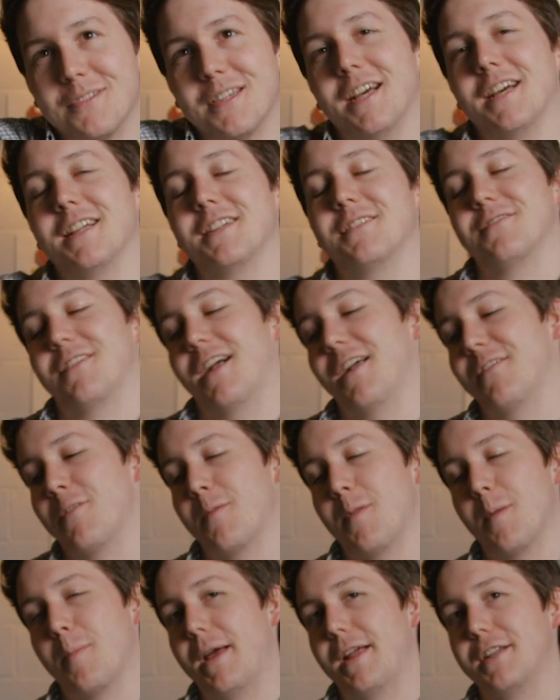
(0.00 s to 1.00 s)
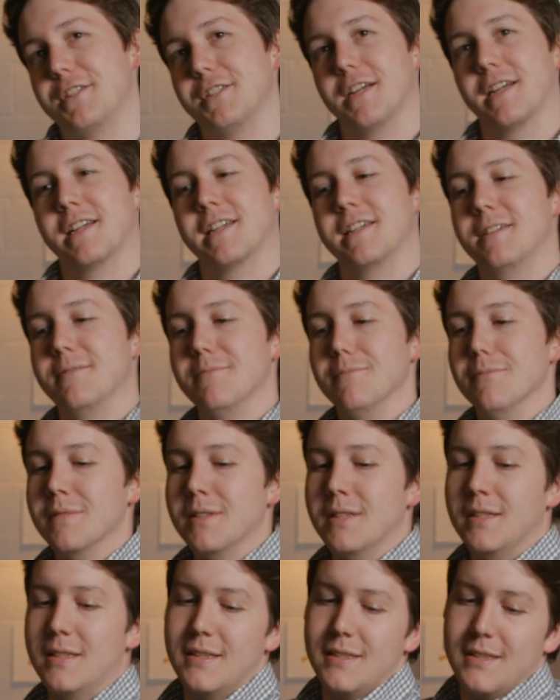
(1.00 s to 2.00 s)
cut right from the paycheck.
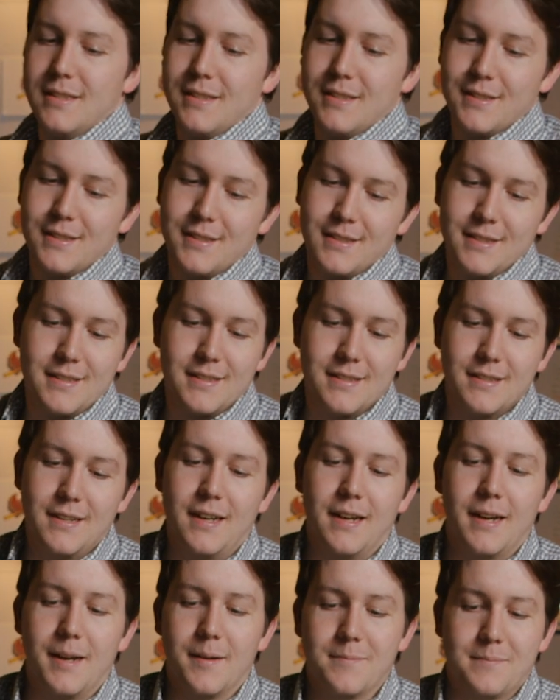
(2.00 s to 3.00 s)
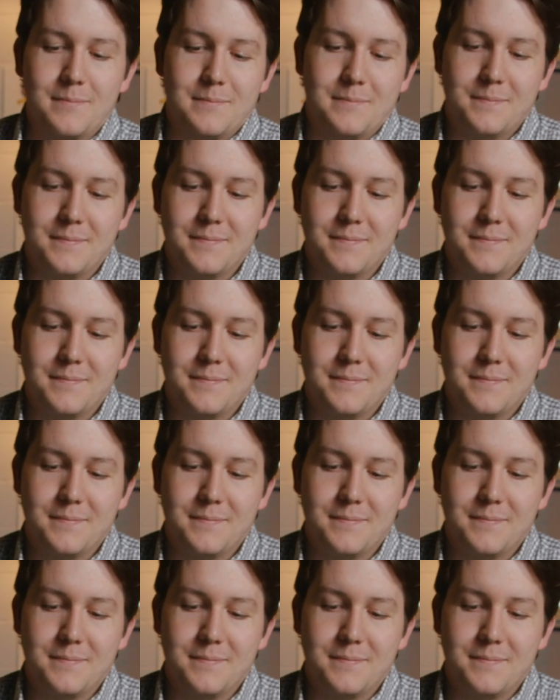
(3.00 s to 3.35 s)
Um,